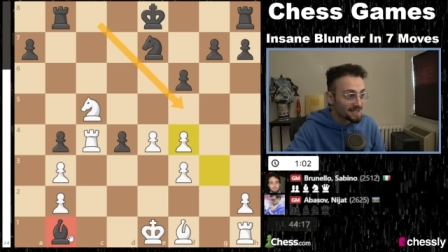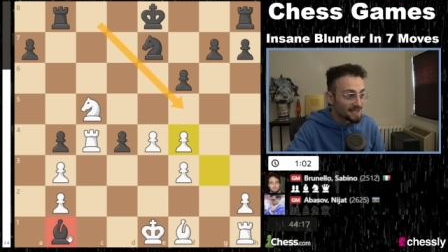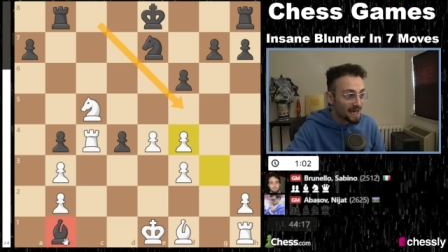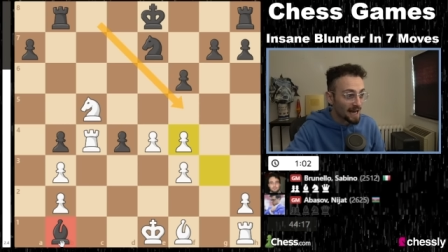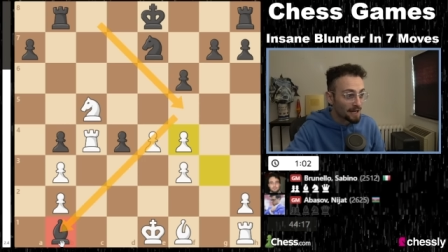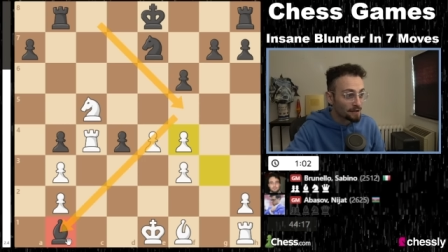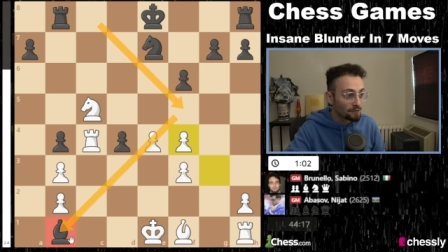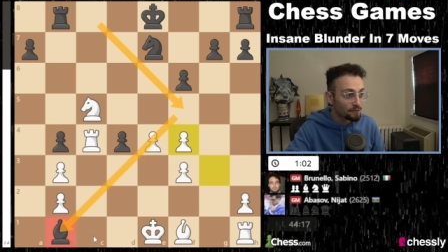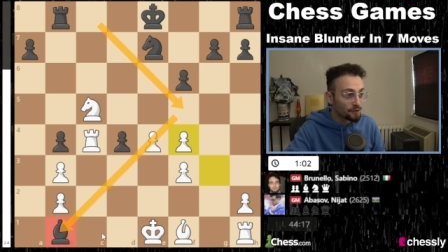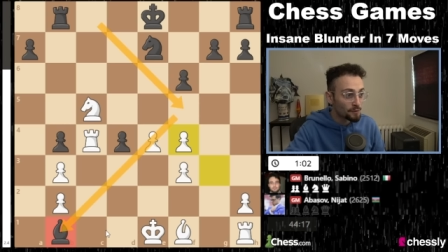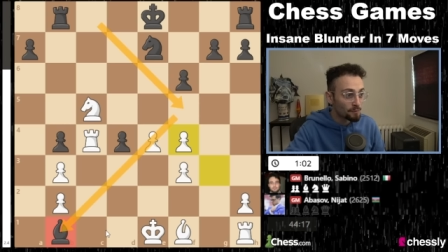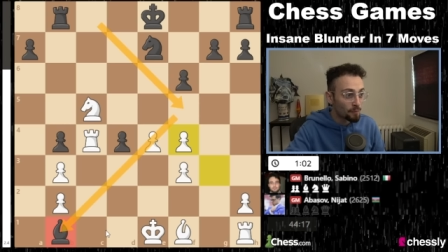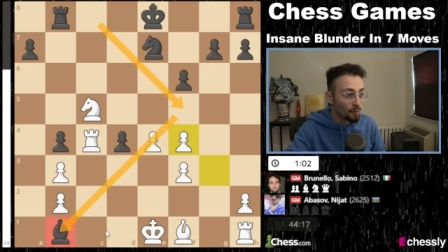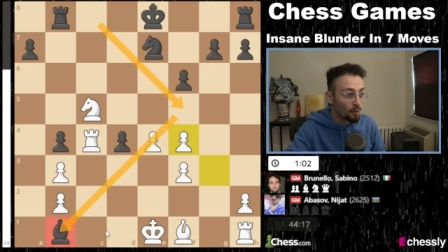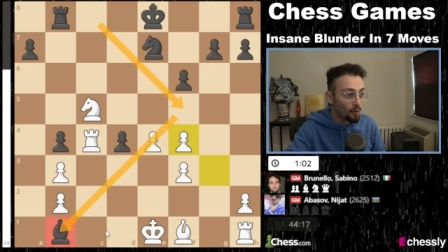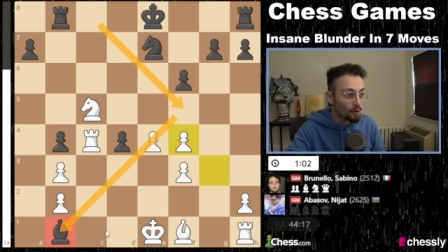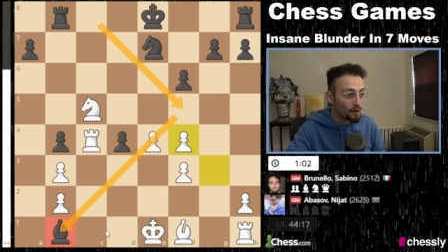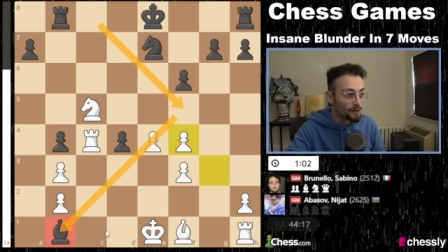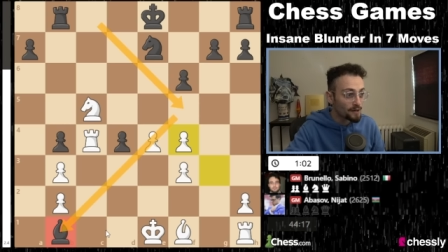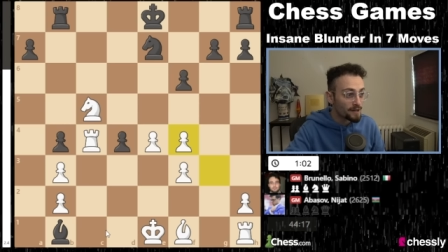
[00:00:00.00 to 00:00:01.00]
side of the
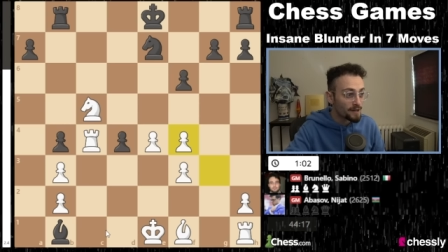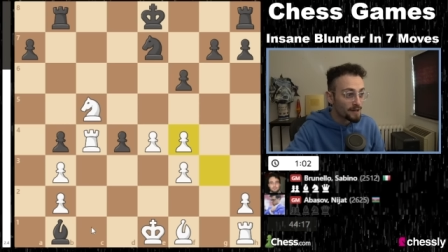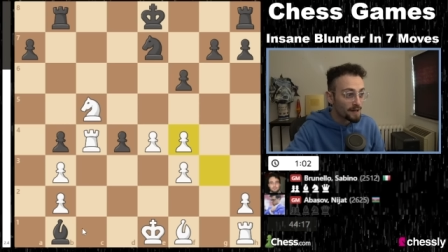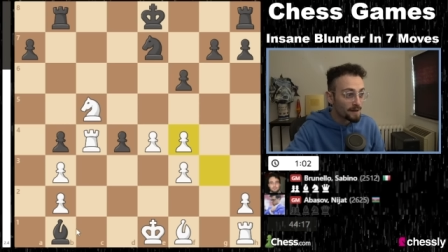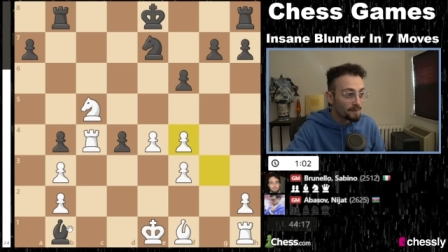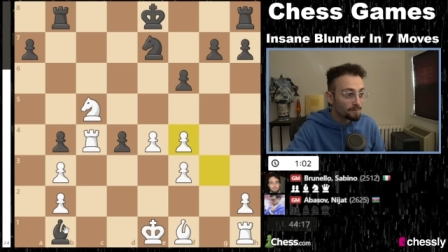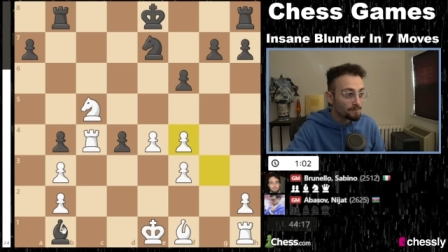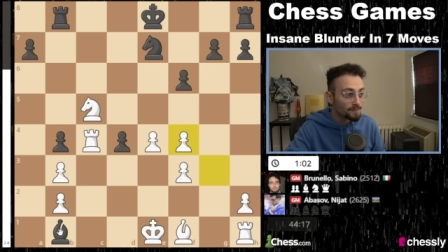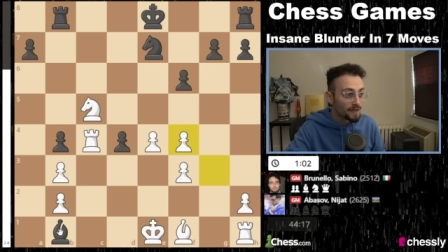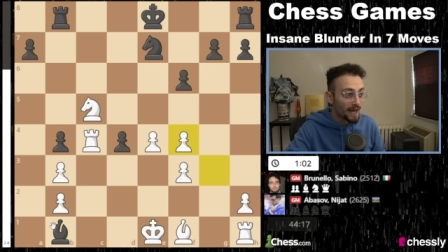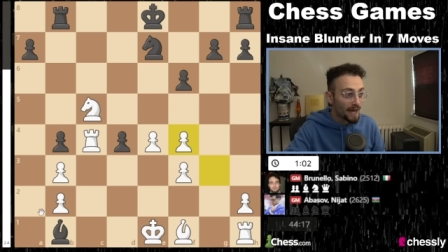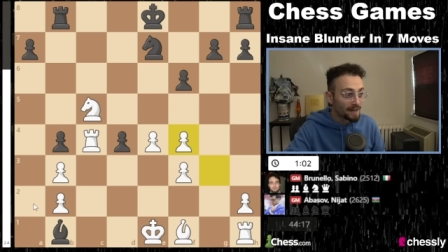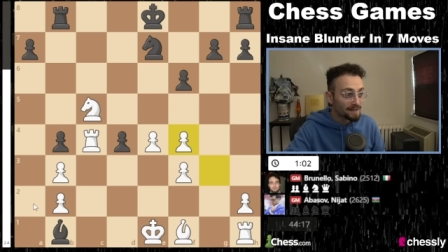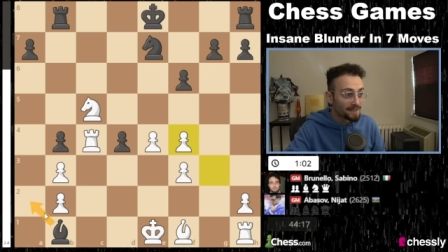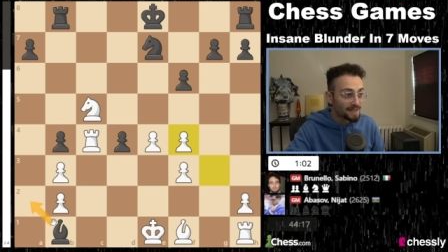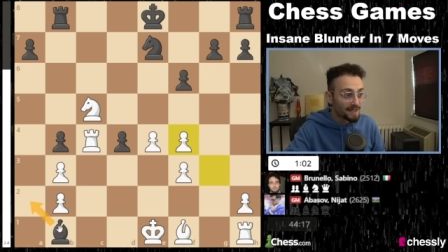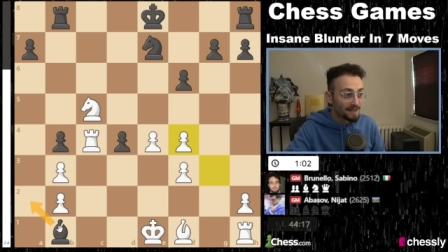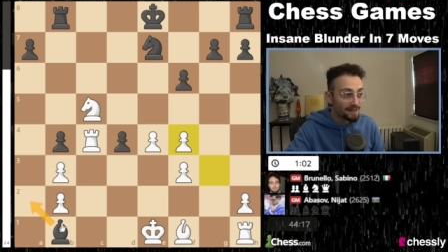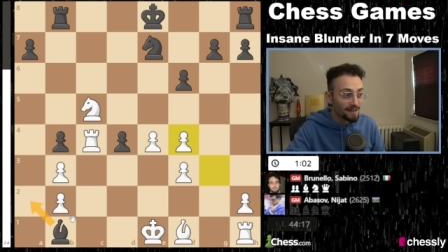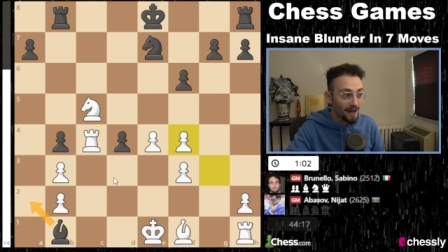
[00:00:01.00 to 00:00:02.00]
board
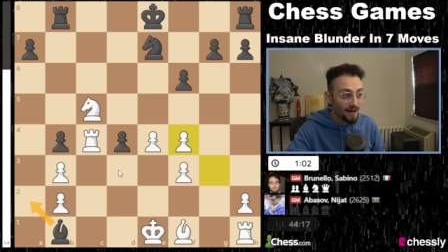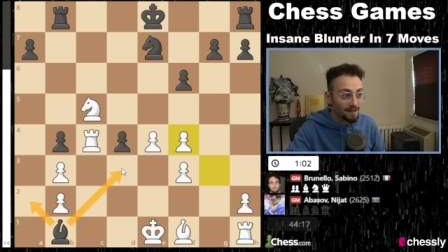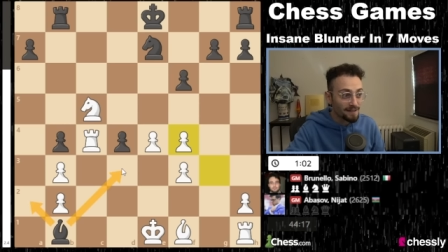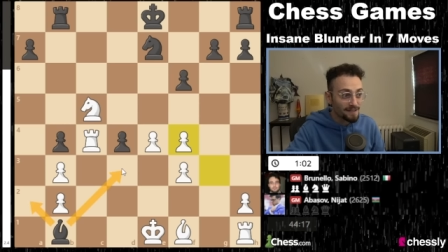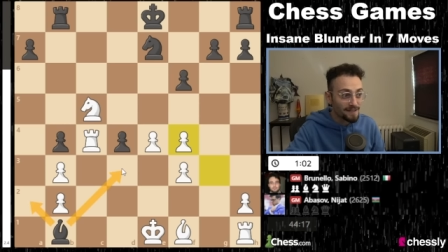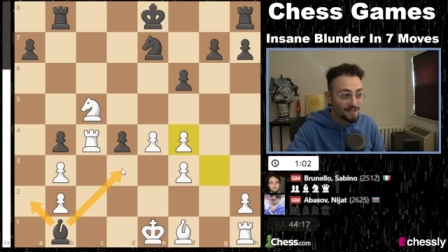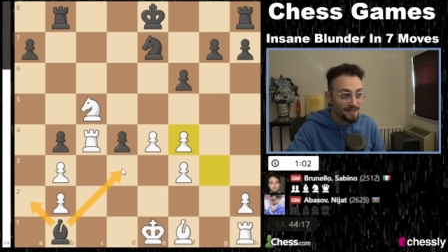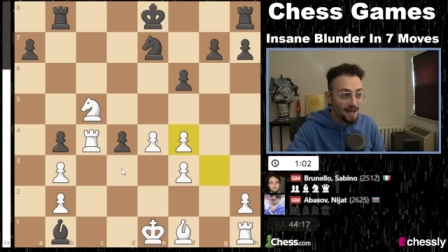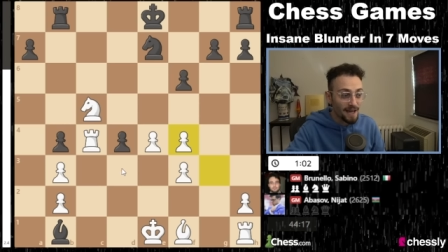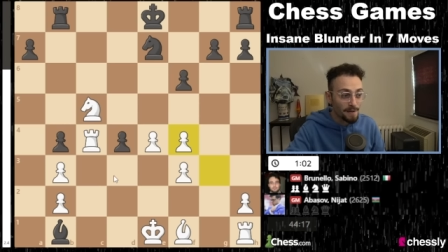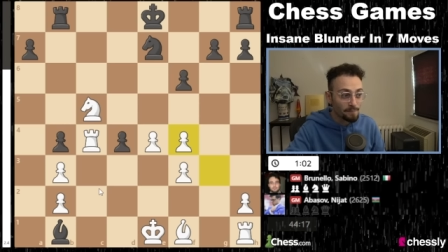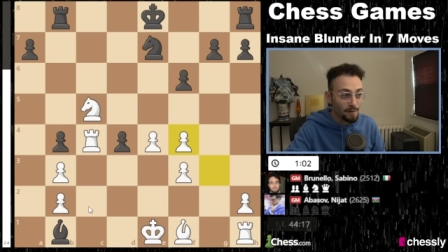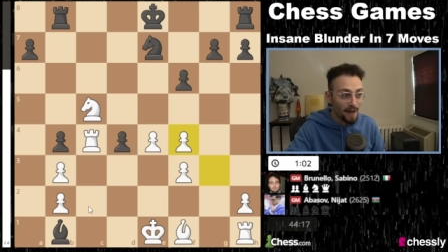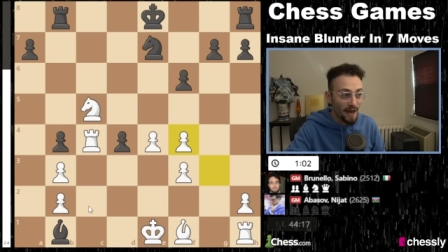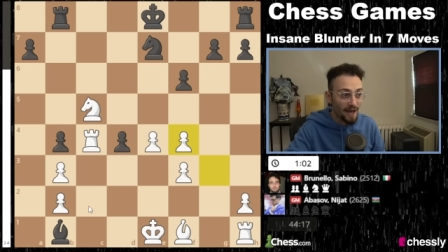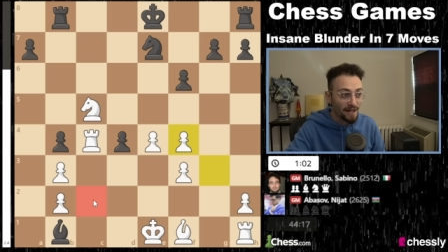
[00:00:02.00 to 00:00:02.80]
and cannot escape.